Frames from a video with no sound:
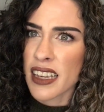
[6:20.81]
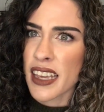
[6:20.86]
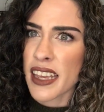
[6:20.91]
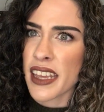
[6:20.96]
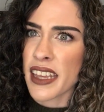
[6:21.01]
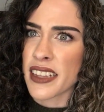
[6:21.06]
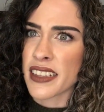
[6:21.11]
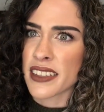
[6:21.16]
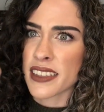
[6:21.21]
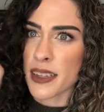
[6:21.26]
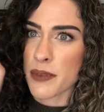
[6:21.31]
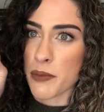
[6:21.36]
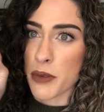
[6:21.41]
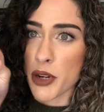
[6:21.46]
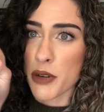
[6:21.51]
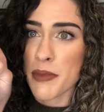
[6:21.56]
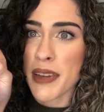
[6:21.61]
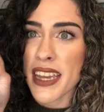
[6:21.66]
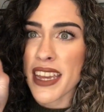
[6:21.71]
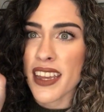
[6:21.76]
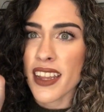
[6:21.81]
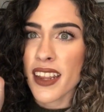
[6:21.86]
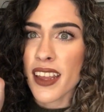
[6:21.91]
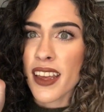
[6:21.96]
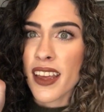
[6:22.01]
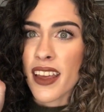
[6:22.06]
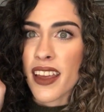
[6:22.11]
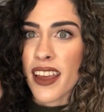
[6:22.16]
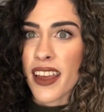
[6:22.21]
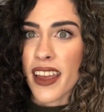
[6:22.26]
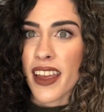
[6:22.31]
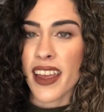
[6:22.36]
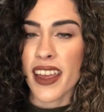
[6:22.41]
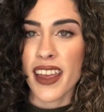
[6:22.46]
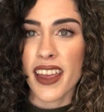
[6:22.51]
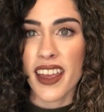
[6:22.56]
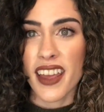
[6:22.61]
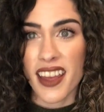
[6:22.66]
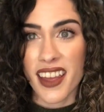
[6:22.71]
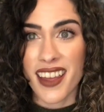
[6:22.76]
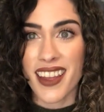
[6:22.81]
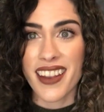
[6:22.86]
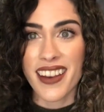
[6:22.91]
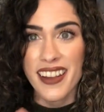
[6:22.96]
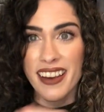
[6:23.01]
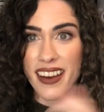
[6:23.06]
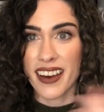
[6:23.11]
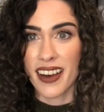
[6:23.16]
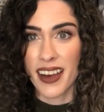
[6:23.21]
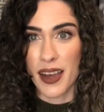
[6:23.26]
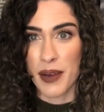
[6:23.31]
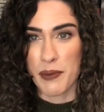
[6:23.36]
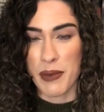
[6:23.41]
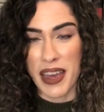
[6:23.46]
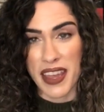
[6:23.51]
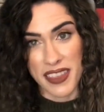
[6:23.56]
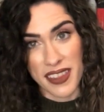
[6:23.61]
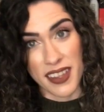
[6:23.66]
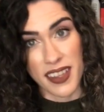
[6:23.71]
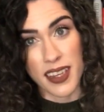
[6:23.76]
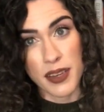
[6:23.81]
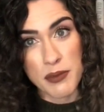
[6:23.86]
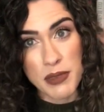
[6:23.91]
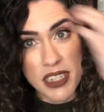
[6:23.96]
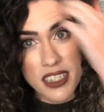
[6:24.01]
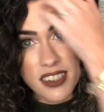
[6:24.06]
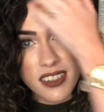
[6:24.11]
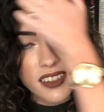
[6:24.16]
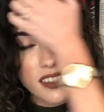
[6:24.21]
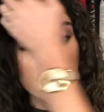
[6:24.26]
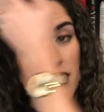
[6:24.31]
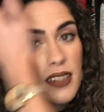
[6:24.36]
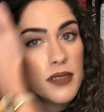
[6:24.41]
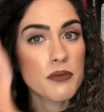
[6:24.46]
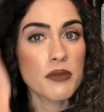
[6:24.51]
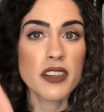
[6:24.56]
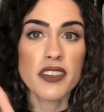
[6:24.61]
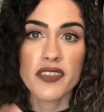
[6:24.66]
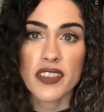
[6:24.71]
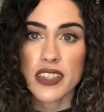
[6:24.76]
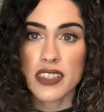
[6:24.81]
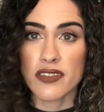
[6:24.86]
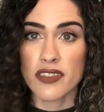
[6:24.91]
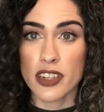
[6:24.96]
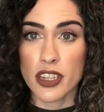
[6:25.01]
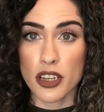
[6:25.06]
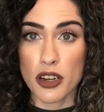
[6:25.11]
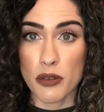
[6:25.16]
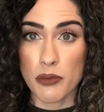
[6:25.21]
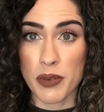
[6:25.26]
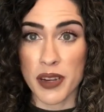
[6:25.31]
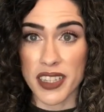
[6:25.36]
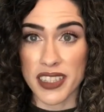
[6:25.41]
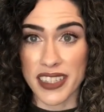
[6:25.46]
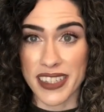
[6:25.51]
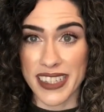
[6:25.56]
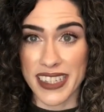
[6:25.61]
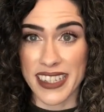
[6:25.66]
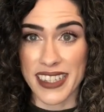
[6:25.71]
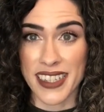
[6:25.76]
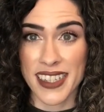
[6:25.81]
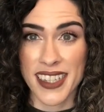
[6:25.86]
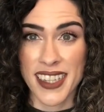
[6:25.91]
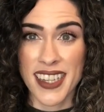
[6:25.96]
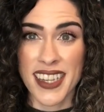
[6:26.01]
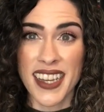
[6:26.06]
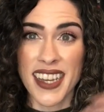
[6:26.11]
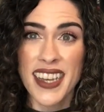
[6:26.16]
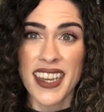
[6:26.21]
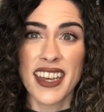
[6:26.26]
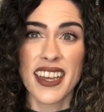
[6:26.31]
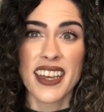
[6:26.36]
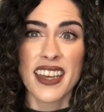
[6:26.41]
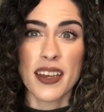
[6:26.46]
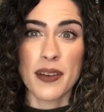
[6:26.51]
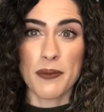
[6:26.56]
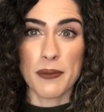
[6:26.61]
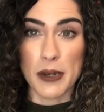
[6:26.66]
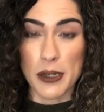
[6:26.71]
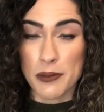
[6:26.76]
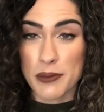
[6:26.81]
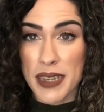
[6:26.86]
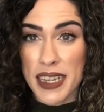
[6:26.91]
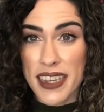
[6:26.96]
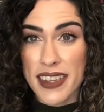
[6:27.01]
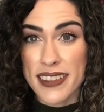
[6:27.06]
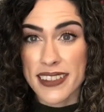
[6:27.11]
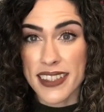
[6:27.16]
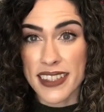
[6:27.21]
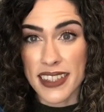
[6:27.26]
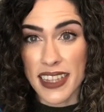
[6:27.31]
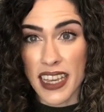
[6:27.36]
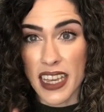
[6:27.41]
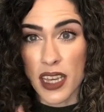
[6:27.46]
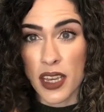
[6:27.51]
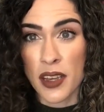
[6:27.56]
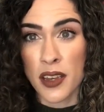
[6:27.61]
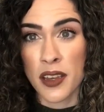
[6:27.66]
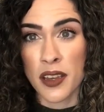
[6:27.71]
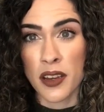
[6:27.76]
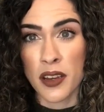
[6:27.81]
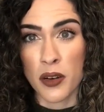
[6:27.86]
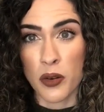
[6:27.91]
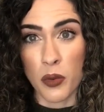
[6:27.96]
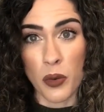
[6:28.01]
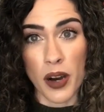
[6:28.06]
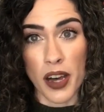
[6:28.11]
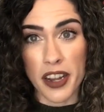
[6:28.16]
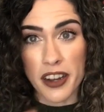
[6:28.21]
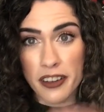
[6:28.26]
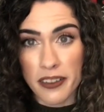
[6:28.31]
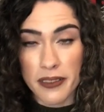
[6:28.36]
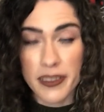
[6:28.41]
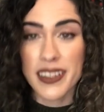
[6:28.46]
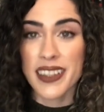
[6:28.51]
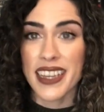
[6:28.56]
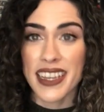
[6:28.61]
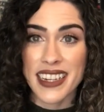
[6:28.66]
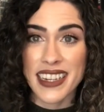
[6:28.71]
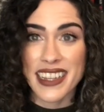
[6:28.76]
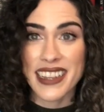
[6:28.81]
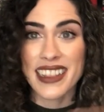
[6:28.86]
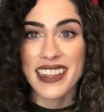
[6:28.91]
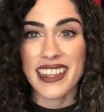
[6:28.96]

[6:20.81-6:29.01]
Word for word: It's a mermaid. And um, I think I mentioned this in a previous video, but like mermaids and like water related